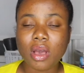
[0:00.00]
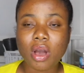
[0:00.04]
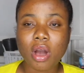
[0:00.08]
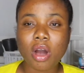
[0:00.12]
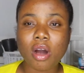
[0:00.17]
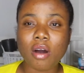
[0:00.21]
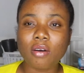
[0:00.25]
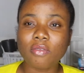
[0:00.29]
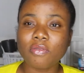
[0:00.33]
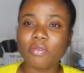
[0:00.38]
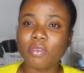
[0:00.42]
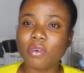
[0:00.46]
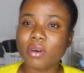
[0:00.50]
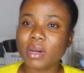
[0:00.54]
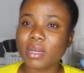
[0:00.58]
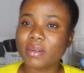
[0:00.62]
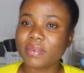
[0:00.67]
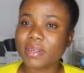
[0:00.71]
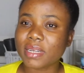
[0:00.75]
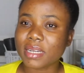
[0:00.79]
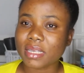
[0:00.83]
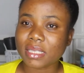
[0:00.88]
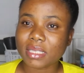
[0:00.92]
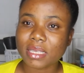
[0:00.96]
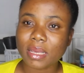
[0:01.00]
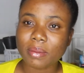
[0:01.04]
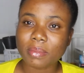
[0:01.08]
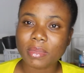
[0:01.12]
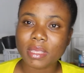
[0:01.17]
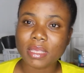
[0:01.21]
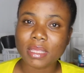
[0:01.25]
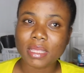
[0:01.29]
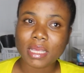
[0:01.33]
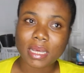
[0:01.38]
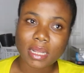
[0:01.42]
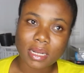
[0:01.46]
or 400 and
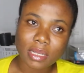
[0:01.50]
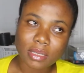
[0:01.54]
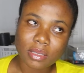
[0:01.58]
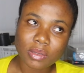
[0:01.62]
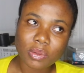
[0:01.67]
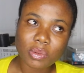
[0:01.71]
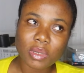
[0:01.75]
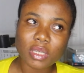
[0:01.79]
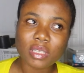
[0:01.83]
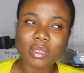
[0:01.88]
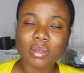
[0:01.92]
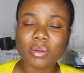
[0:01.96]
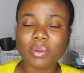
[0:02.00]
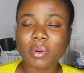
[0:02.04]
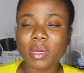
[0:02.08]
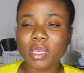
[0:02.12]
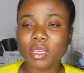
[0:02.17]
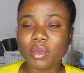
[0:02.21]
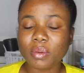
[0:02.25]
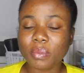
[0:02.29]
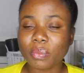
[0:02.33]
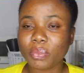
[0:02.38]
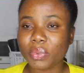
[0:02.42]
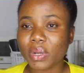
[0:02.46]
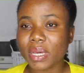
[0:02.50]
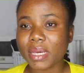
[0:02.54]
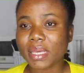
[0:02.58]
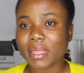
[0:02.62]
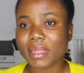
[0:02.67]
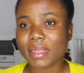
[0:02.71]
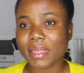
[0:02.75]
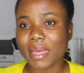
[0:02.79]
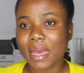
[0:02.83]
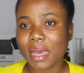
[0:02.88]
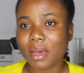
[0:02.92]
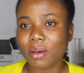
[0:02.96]
something dollars, which when you
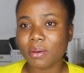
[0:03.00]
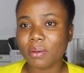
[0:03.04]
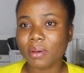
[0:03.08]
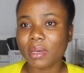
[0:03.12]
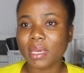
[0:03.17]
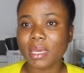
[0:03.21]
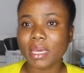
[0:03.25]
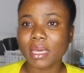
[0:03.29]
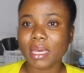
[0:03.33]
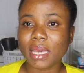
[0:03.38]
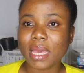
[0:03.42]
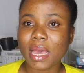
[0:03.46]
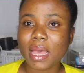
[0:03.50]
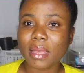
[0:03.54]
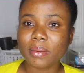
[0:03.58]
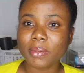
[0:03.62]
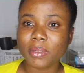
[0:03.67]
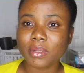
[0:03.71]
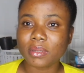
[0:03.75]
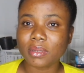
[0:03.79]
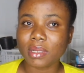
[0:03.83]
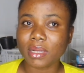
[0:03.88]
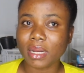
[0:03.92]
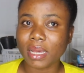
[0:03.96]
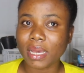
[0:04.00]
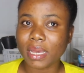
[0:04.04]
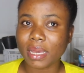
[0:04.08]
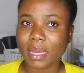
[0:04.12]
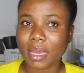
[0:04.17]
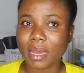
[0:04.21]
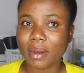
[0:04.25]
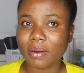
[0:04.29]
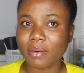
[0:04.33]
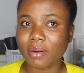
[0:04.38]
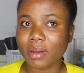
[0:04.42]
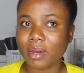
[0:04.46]
break down it comes to
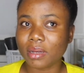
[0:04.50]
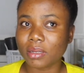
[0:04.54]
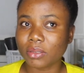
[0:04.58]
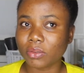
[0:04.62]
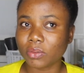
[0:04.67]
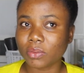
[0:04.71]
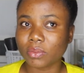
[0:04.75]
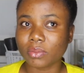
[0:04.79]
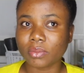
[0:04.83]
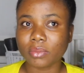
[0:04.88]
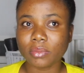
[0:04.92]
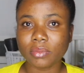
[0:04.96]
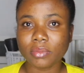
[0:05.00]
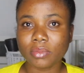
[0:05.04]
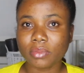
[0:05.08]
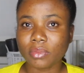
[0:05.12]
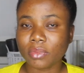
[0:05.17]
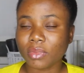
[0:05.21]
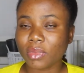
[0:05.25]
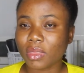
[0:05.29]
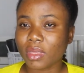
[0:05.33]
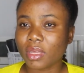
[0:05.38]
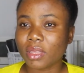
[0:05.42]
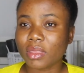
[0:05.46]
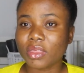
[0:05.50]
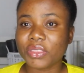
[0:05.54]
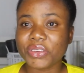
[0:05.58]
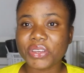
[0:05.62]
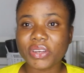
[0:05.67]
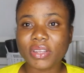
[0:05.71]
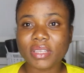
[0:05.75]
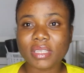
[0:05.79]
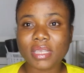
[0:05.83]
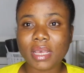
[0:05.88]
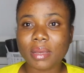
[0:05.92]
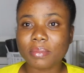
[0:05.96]
like around
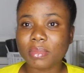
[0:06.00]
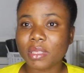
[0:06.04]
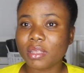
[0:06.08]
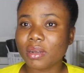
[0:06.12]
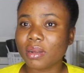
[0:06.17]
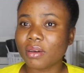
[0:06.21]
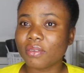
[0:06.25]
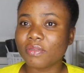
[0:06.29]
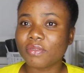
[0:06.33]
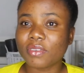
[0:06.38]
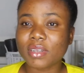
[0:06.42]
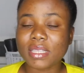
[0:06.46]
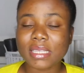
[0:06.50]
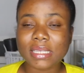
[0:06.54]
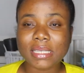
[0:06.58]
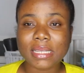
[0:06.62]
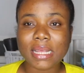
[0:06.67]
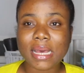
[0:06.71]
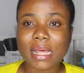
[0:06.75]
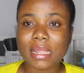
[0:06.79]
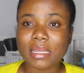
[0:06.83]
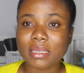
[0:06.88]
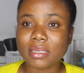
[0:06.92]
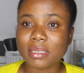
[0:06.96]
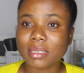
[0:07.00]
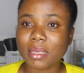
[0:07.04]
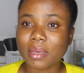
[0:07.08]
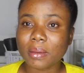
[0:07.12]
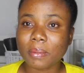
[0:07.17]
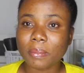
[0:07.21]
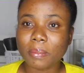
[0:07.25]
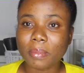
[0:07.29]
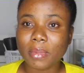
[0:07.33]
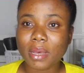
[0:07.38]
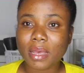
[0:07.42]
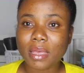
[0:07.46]
30 something or $40
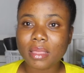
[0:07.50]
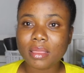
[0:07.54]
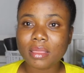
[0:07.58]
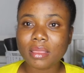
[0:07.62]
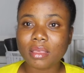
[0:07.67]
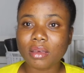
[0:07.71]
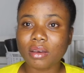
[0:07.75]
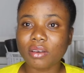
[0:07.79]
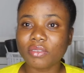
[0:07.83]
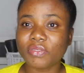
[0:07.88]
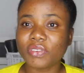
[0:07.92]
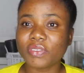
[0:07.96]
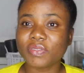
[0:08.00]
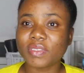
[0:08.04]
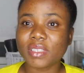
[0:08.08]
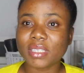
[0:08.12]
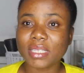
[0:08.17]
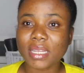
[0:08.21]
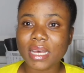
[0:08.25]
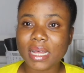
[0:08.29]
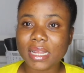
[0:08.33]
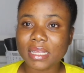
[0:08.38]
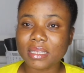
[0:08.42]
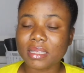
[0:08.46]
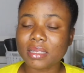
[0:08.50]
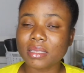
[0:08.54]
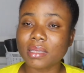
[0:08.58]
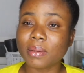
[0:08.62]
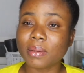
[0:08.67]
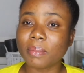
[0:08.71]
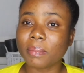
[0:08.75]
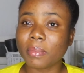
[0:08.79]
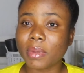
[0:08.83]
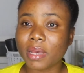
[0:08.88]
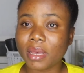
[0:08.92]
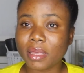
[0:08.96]
a month or $50 a
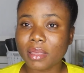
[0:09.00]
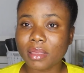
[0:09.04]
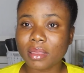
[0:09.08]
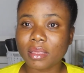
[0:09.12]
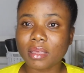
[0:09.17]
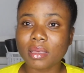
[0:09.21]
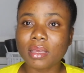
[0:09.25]
month,